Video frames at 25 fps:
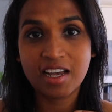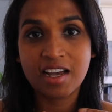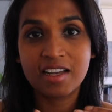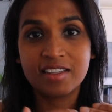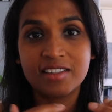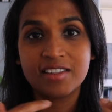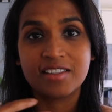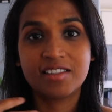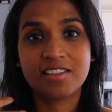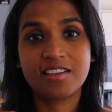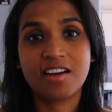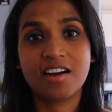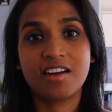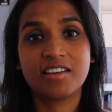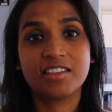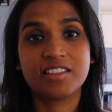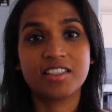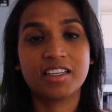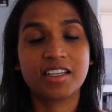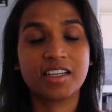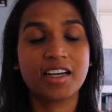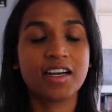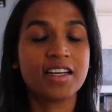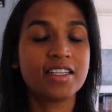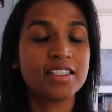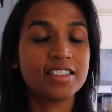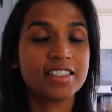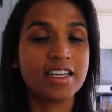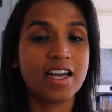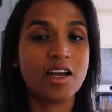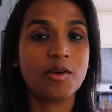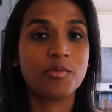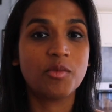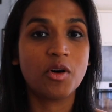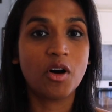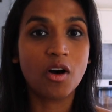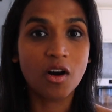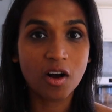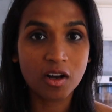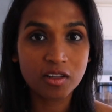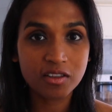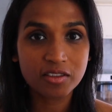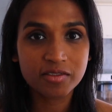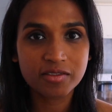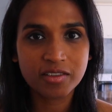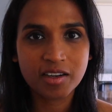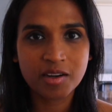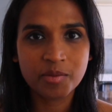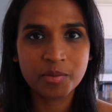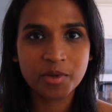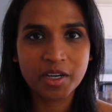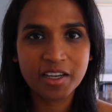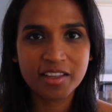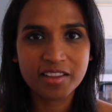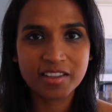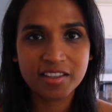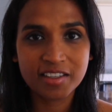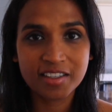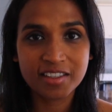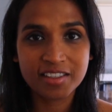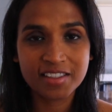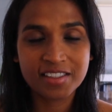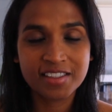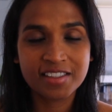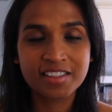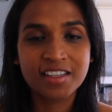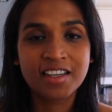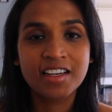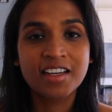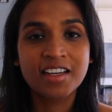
and start to condemn all of our mothers,